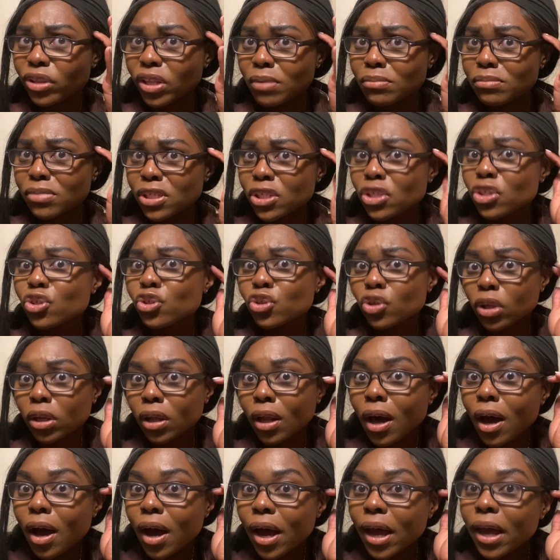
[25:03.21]
them since
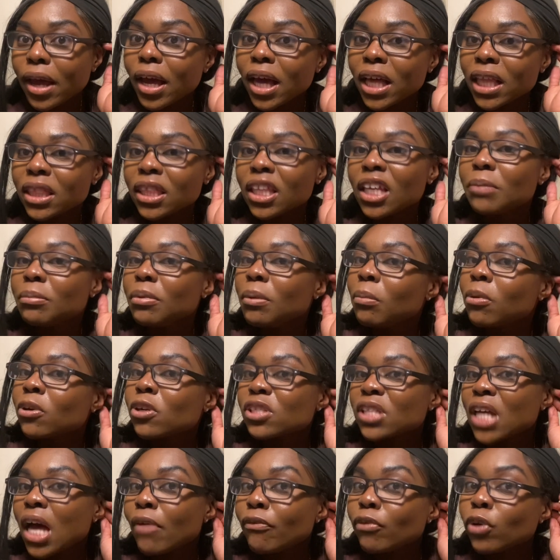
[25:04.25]
July. I think people are
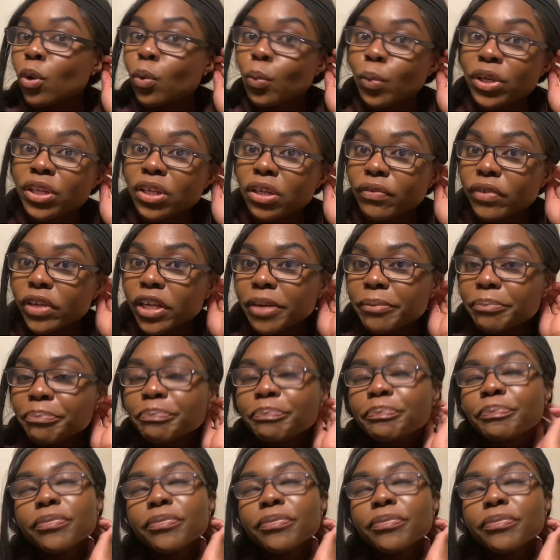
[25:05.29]
just having a wind of it.